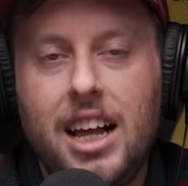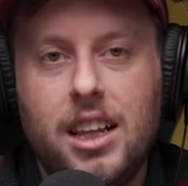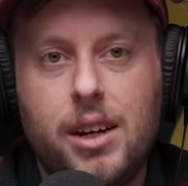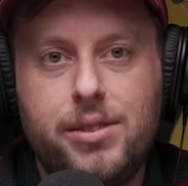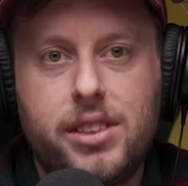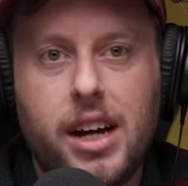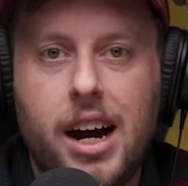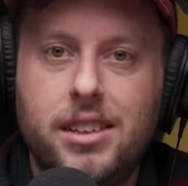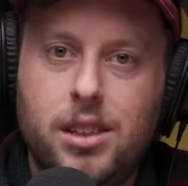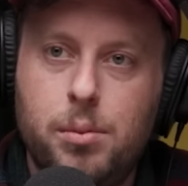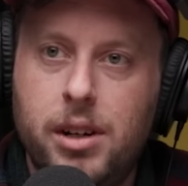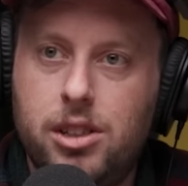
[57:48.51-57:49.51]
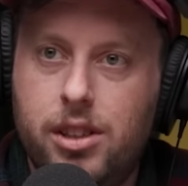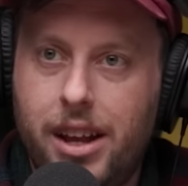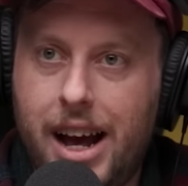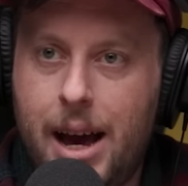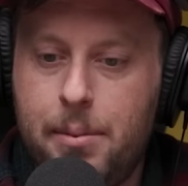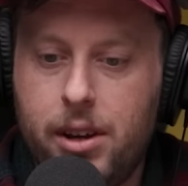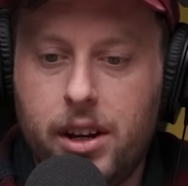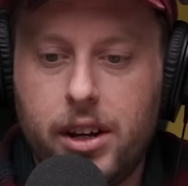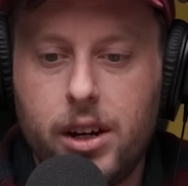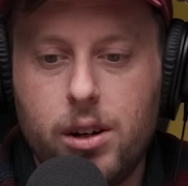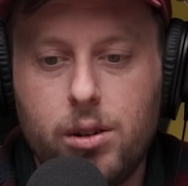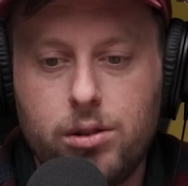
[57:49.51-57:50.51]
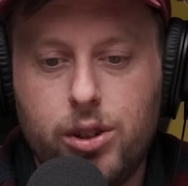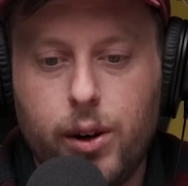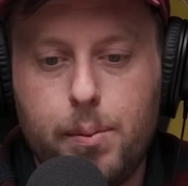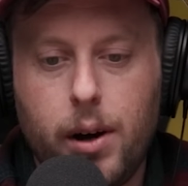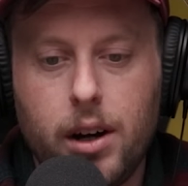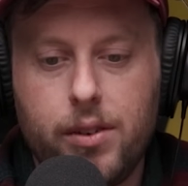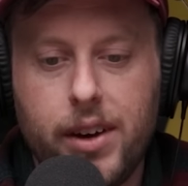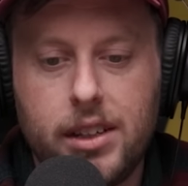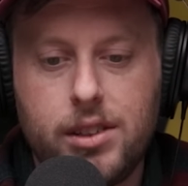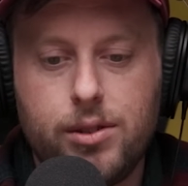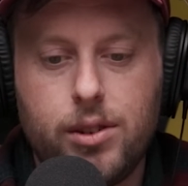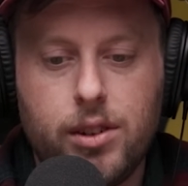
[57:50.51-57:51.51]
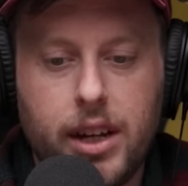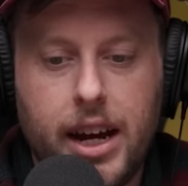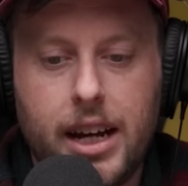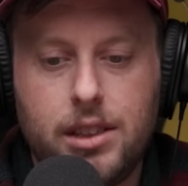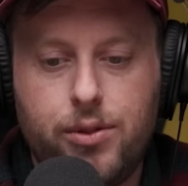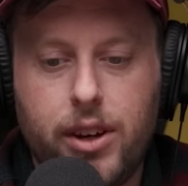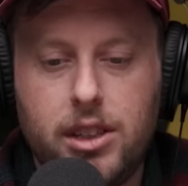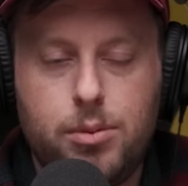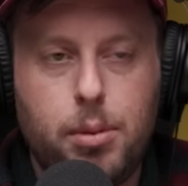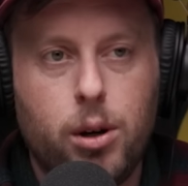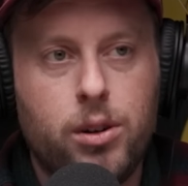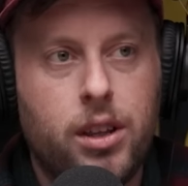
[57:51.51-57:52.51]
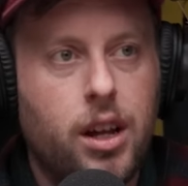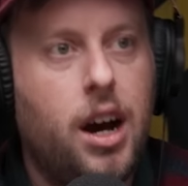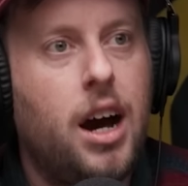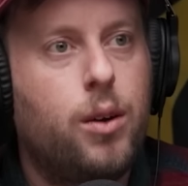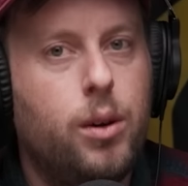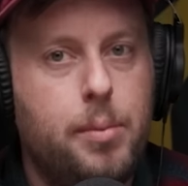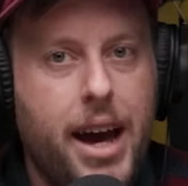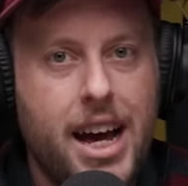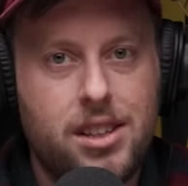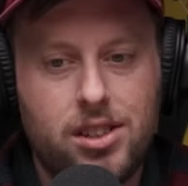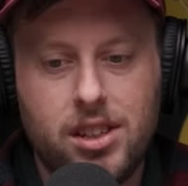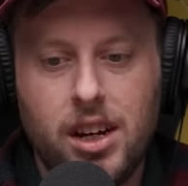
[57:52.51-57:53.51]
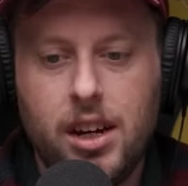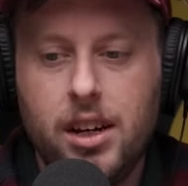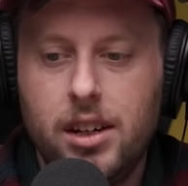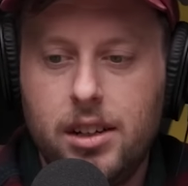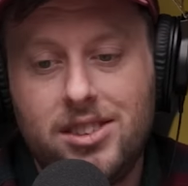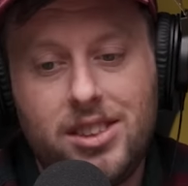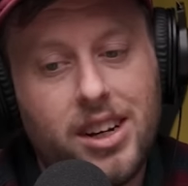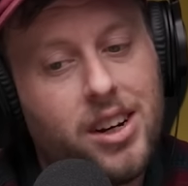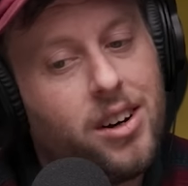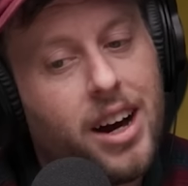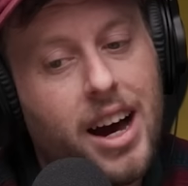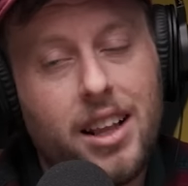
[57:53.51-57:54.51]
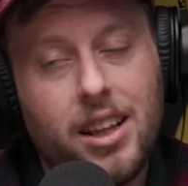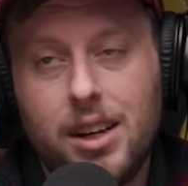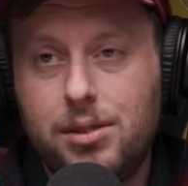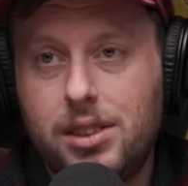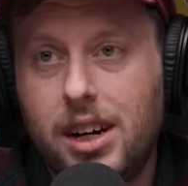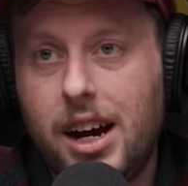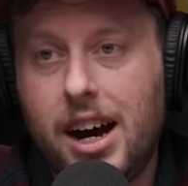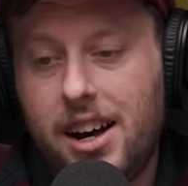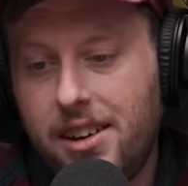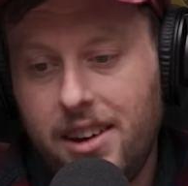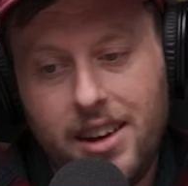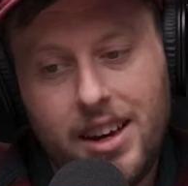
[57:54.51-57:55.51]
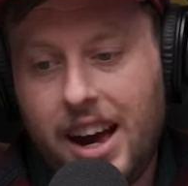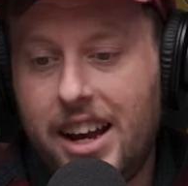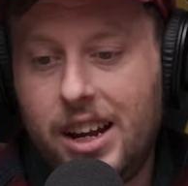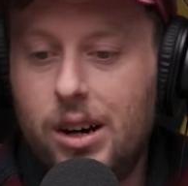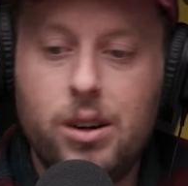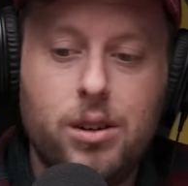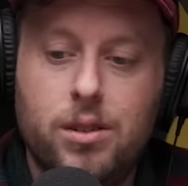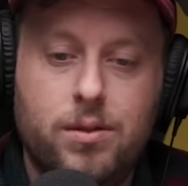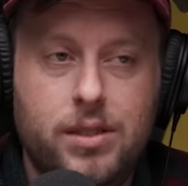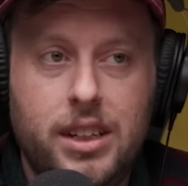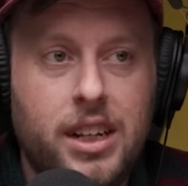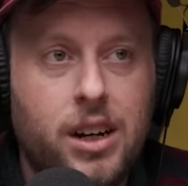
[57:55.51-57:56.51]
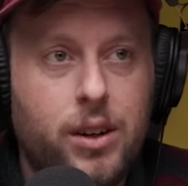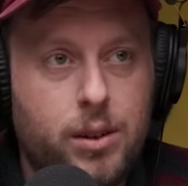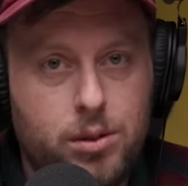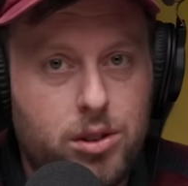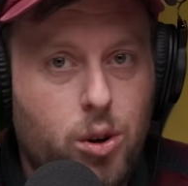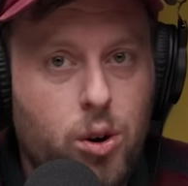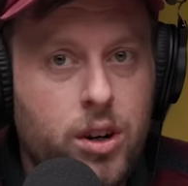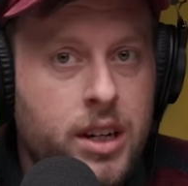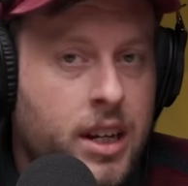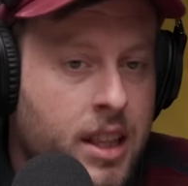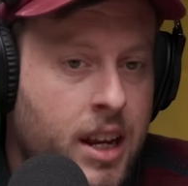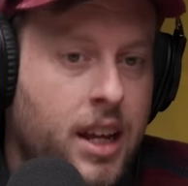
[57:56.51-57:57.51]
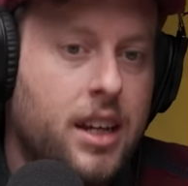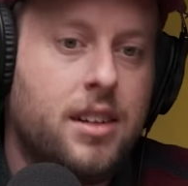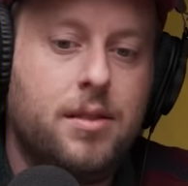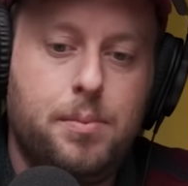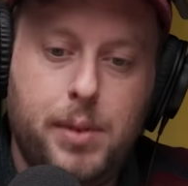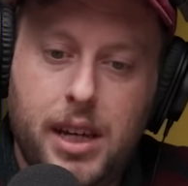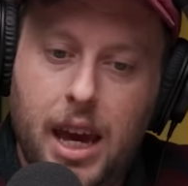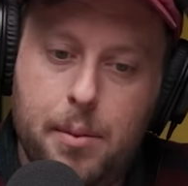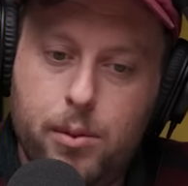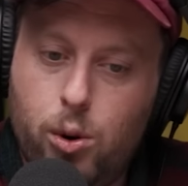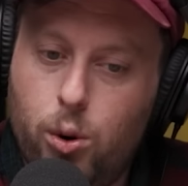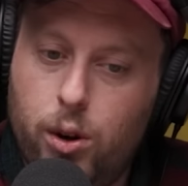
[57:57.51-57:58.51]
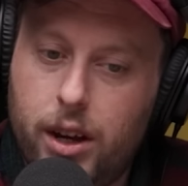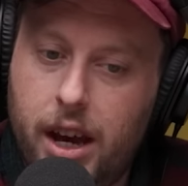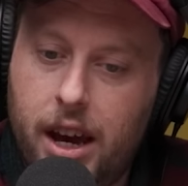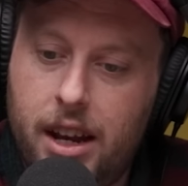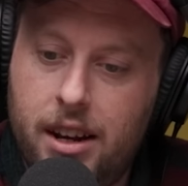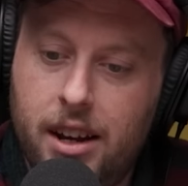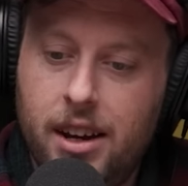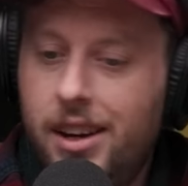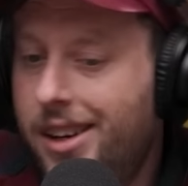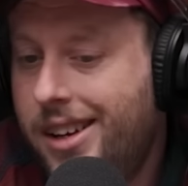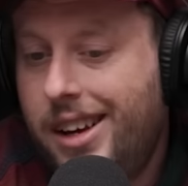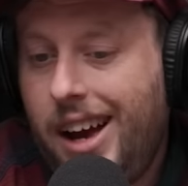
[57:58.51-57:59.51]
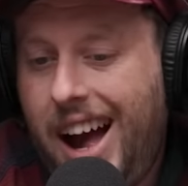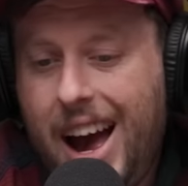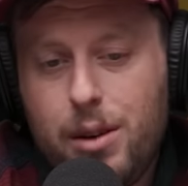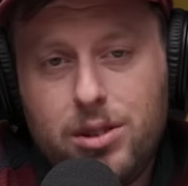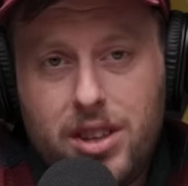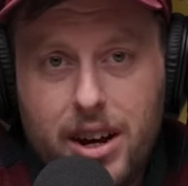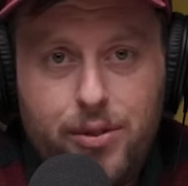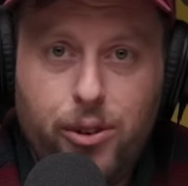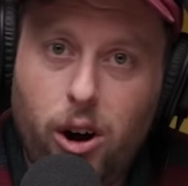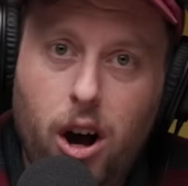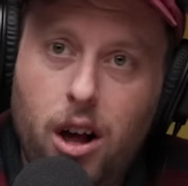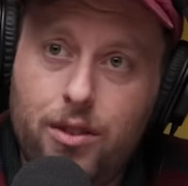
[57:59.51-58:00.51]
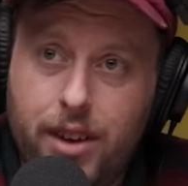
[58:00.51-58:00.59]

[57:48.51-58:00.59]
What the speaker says: I love ska so much that I'm gonna go to a punk festival that has Fishbone and the Aquabats. So I love ska. I know, it was corny and then it became cool again. I was there for all